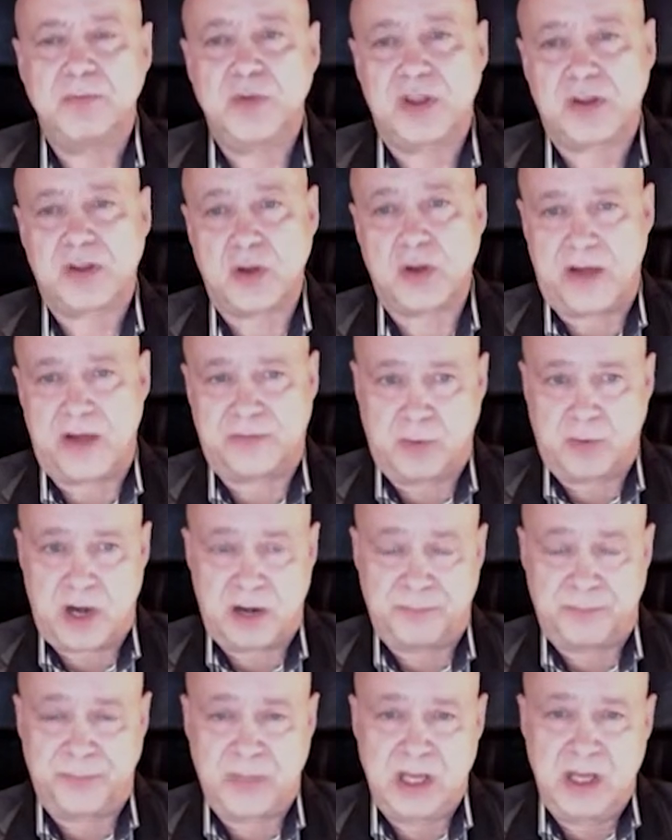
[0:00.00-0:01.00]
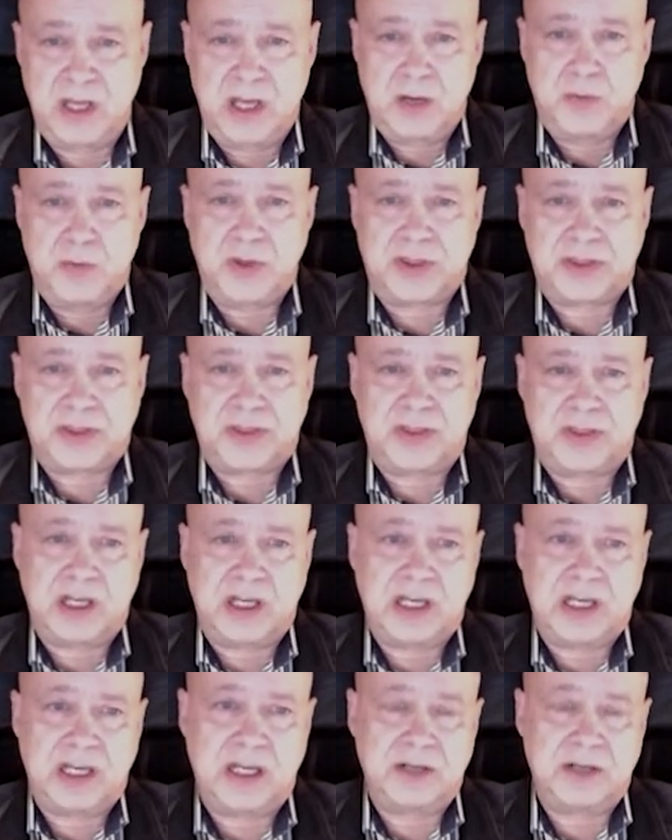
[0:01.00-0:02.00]
software, with
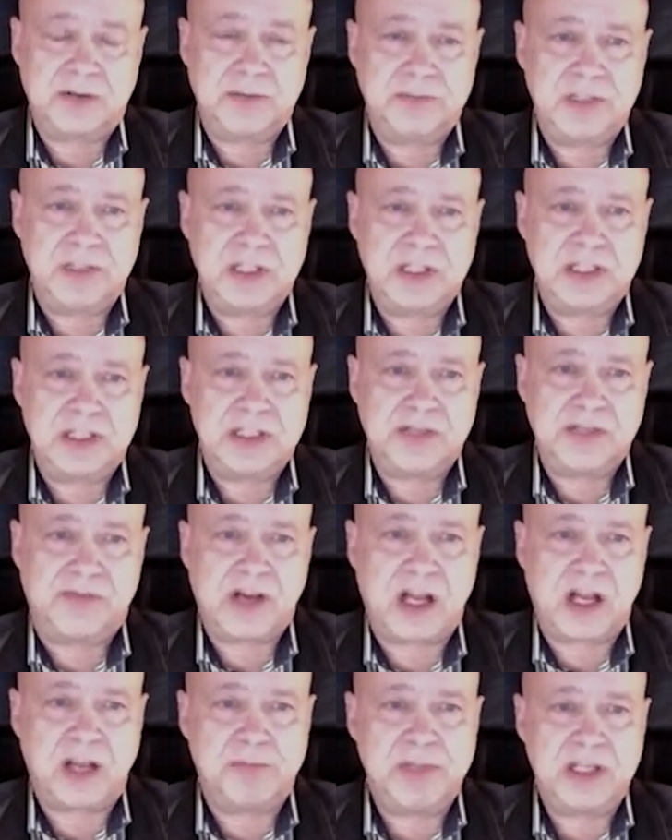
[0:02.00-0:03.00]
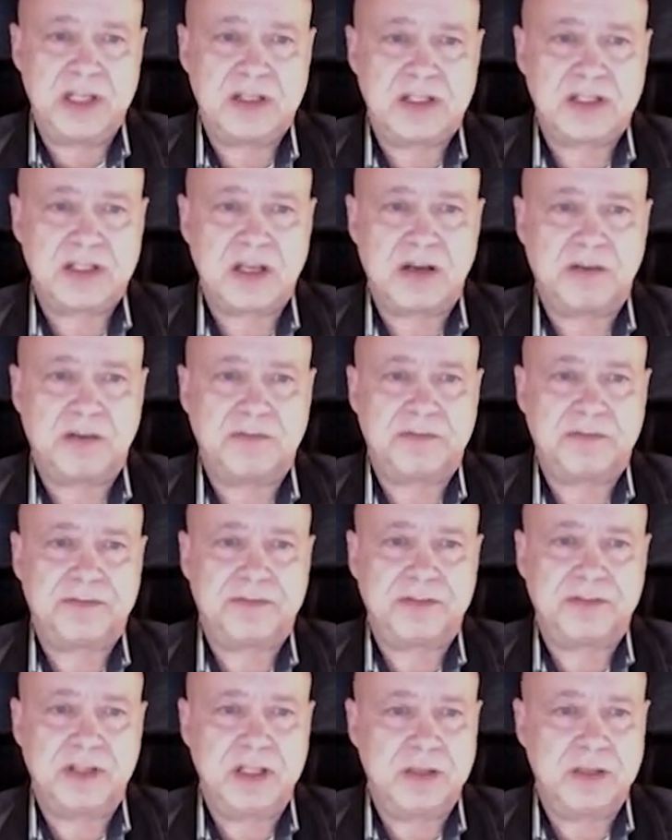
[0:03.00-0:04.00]
the development of,
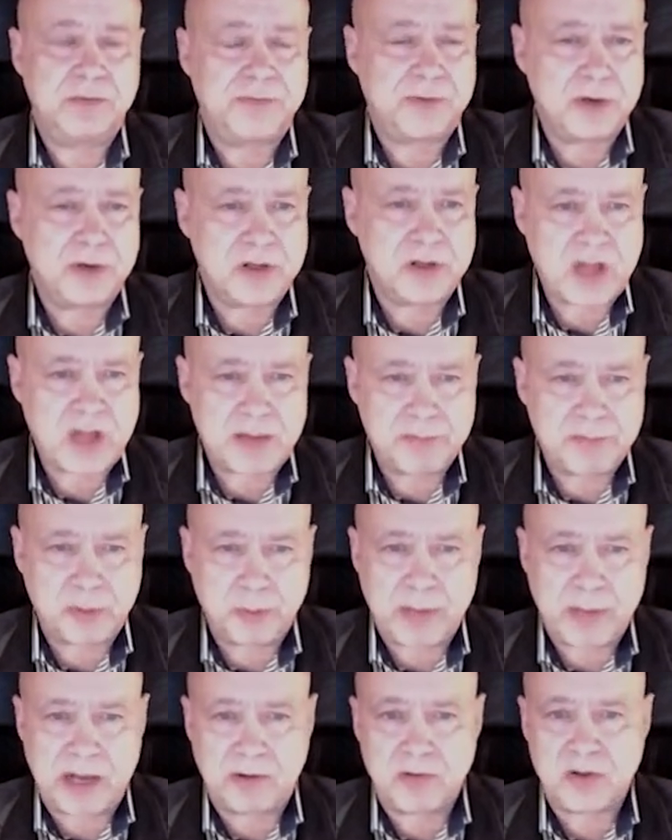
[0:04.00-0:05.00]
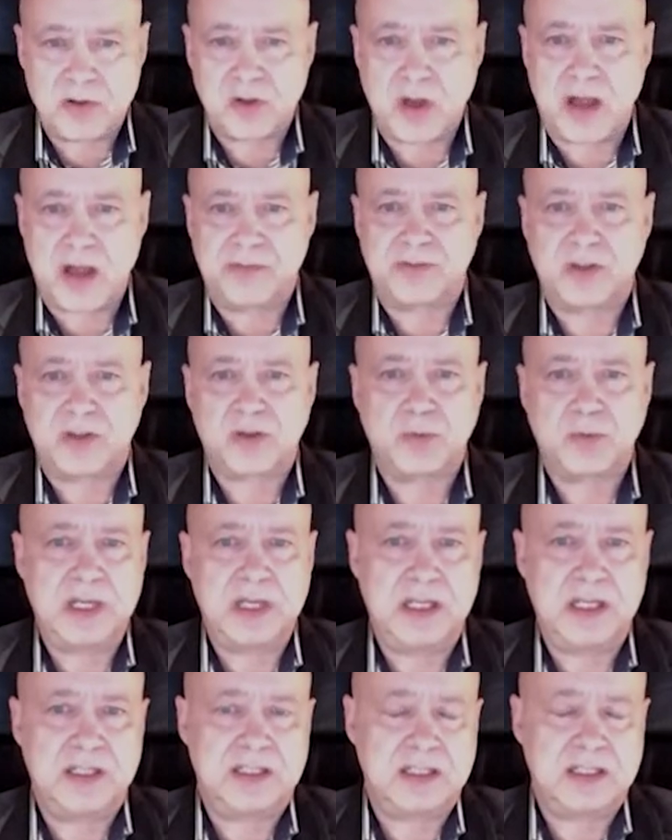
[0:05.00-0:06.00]
for example, Microsoft
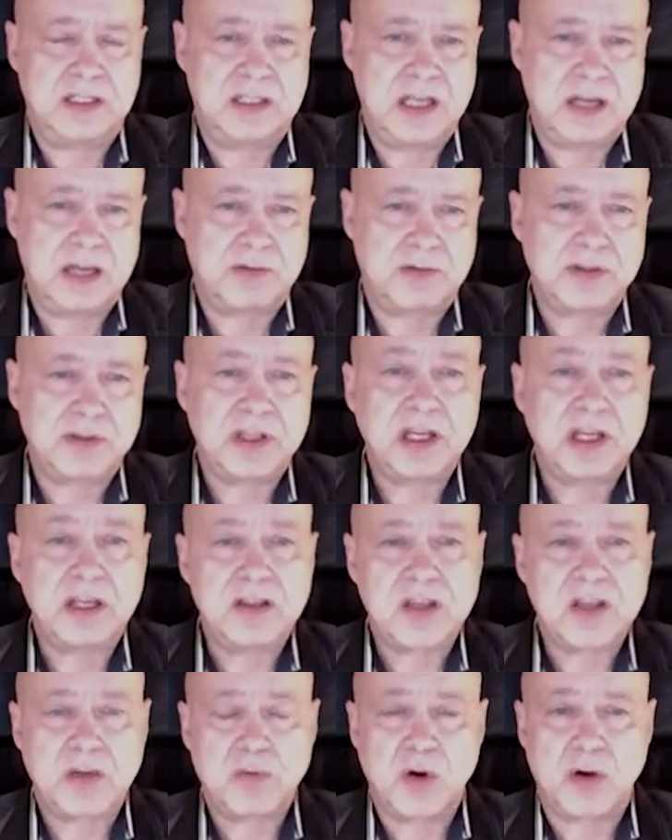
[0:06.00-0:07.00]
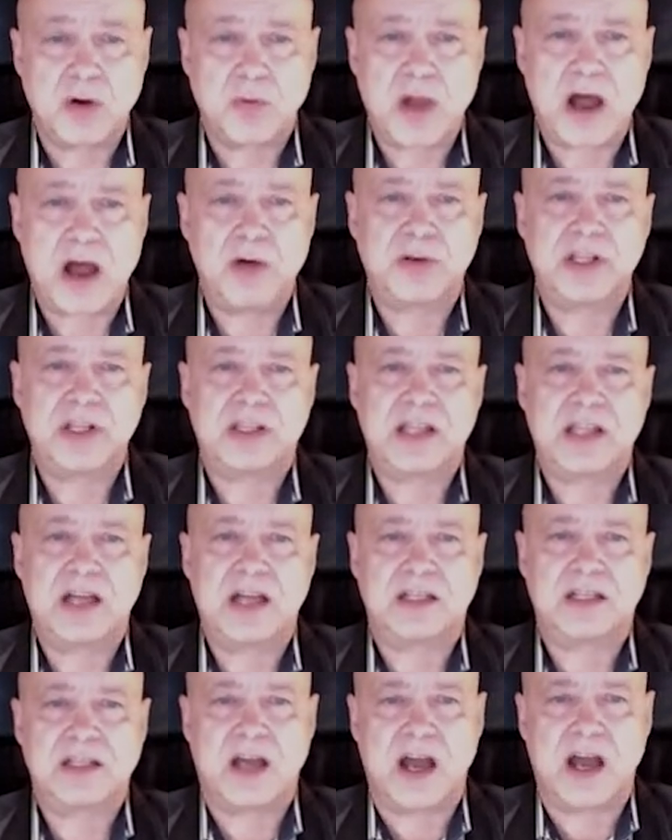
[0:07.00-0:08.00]
Suite and the other things that were around at
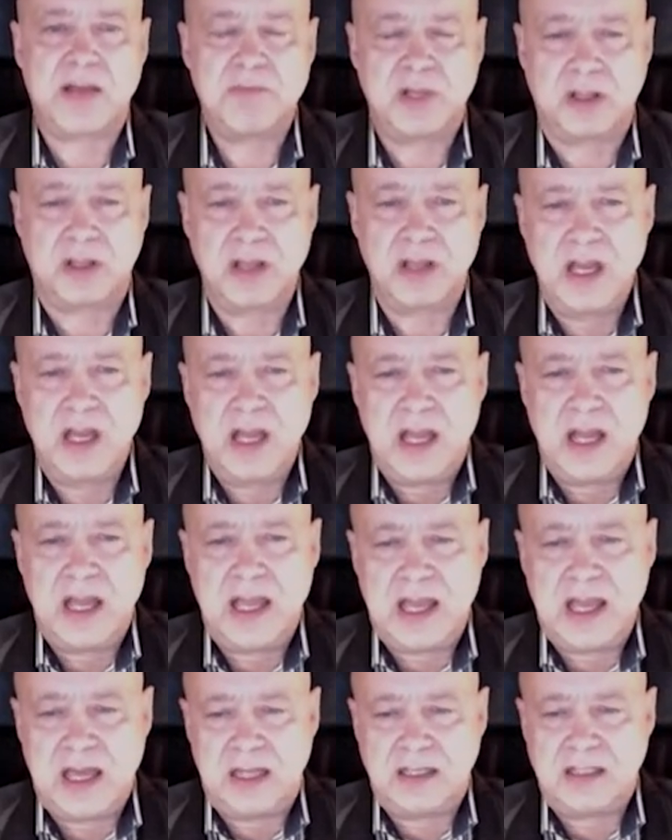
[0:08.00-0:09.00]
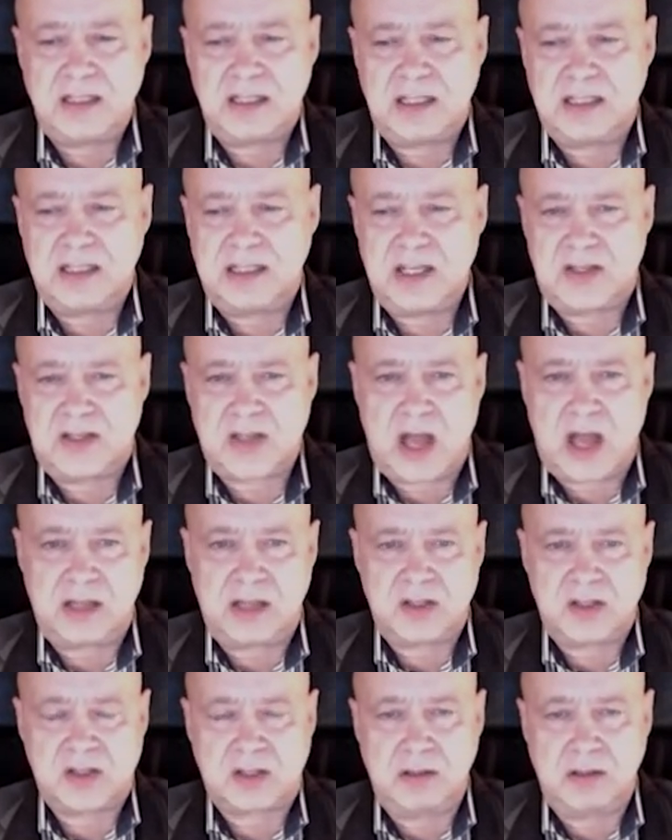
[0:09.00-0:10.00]
that time, and
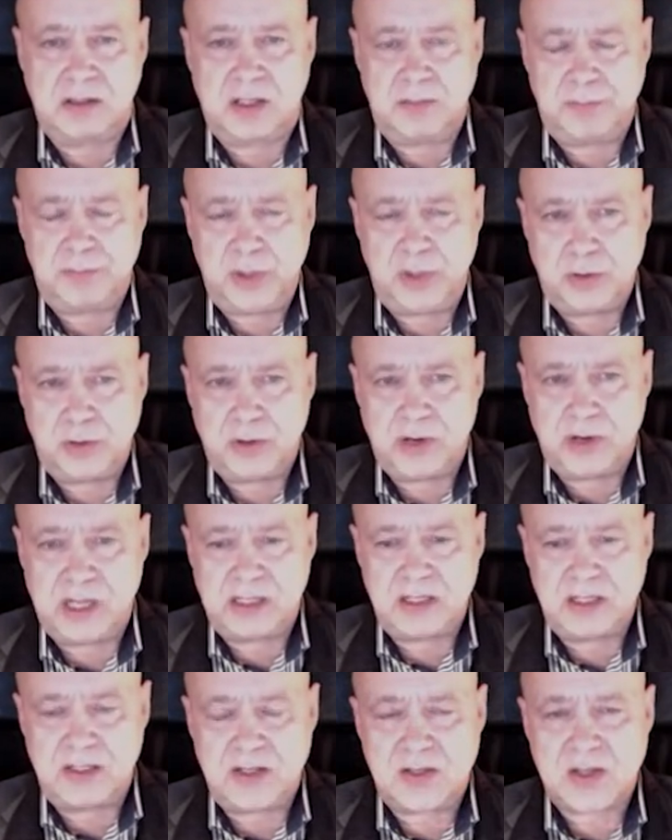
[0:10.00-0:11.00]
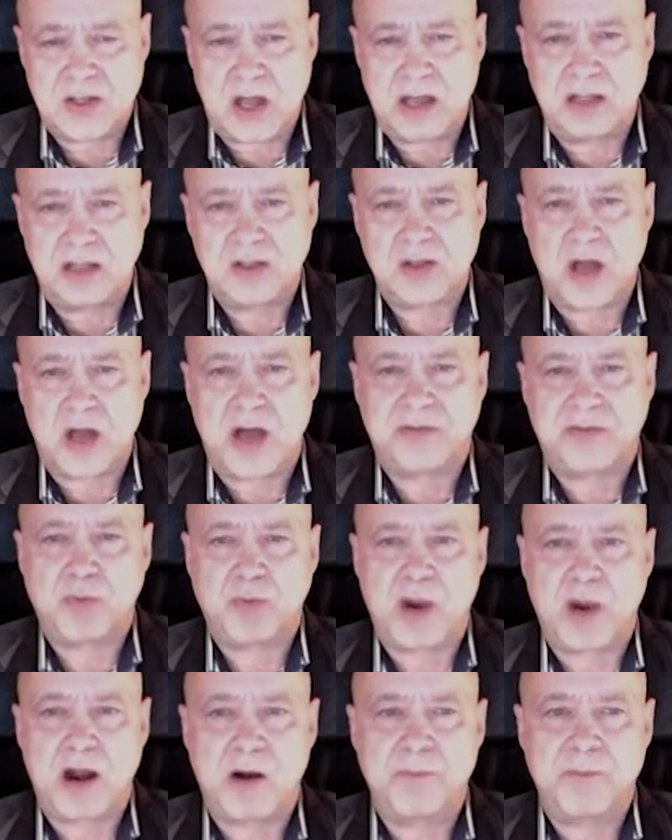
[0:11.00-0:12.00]
designs, computer-aided design
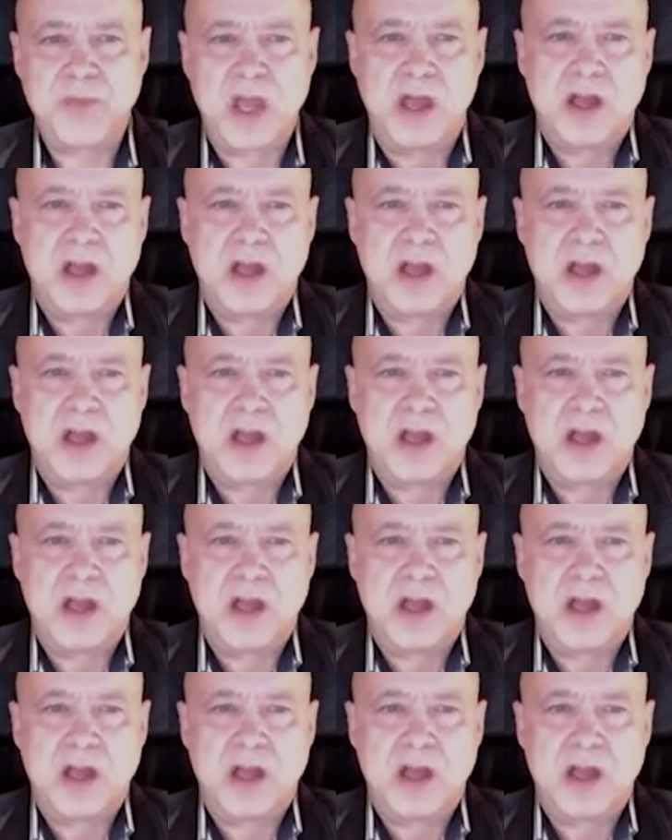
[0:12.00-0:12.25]
software.